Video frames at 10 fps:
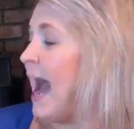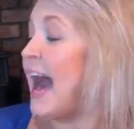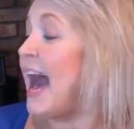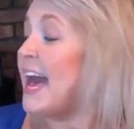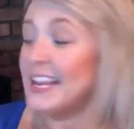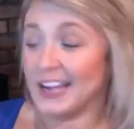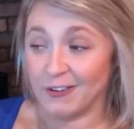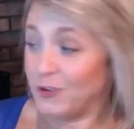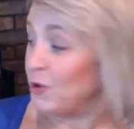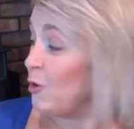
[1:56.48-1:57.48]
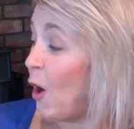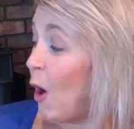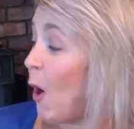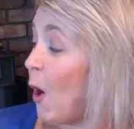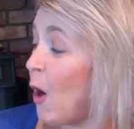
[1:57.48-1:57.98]
I love you
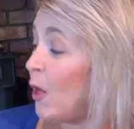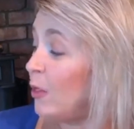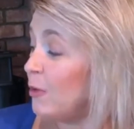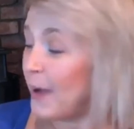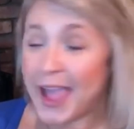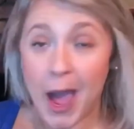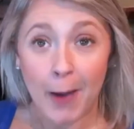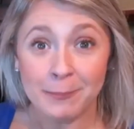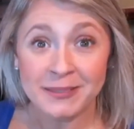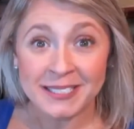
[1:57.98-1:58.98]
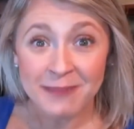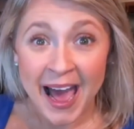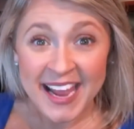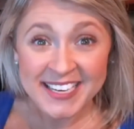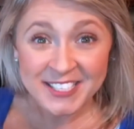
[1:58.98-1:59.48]
all the way up to
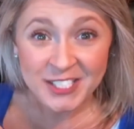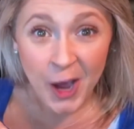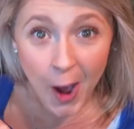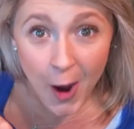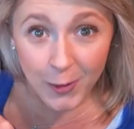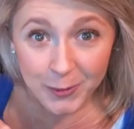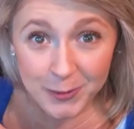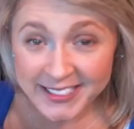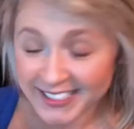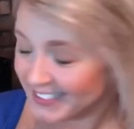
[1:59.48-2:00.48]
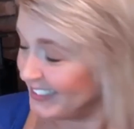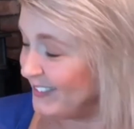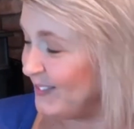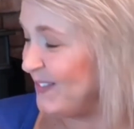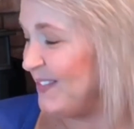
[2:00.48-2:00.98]
my toes,
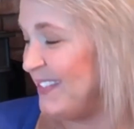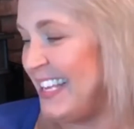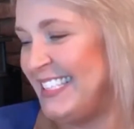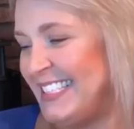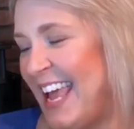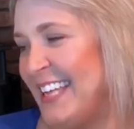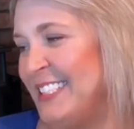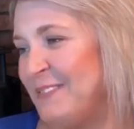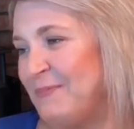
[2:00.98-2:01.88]
he said.